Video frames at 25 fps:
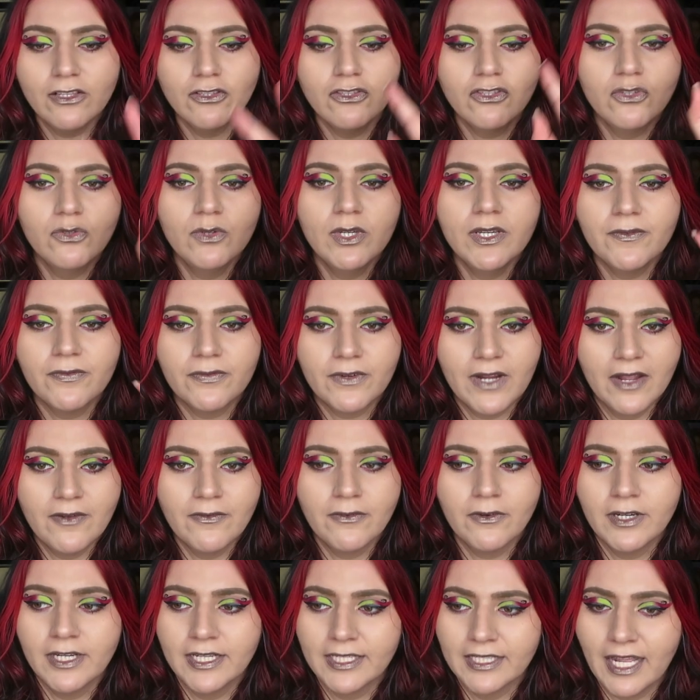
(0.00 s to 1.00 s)
could do it
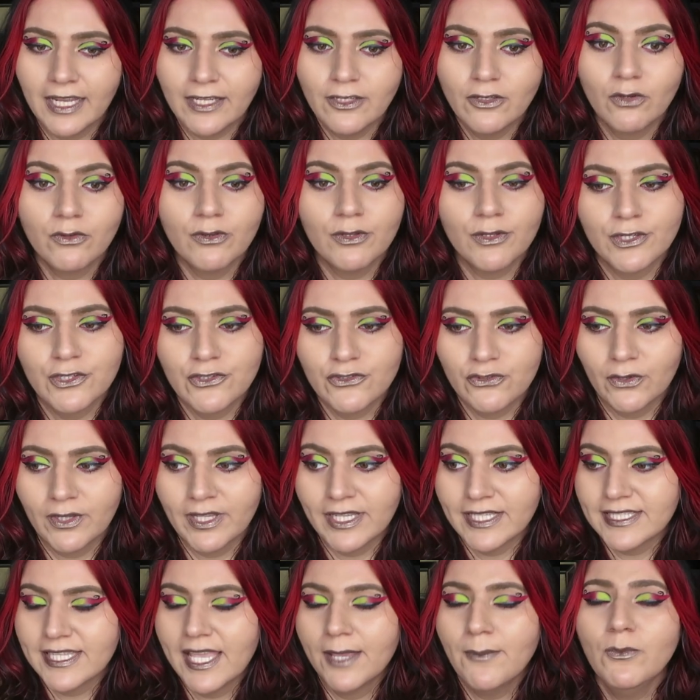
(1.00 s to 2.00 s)
forever and I know they're enjoying
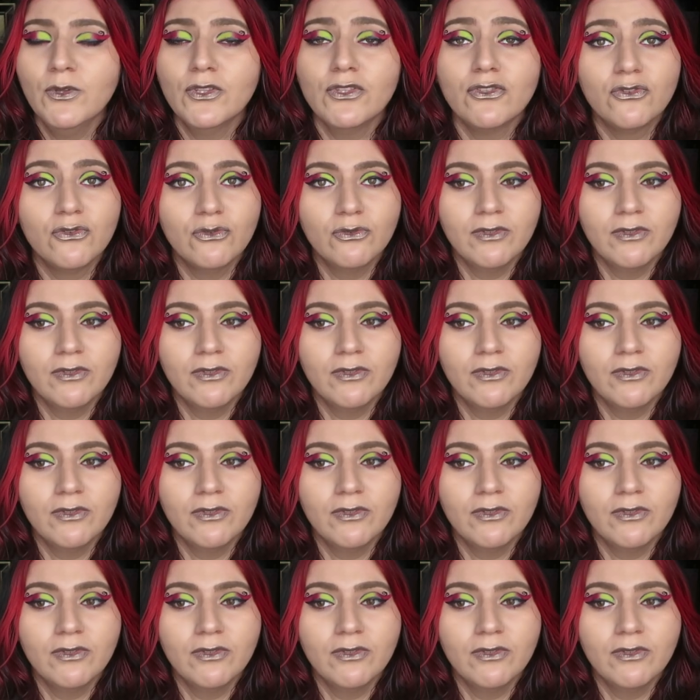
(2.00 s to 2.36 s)
it. Same with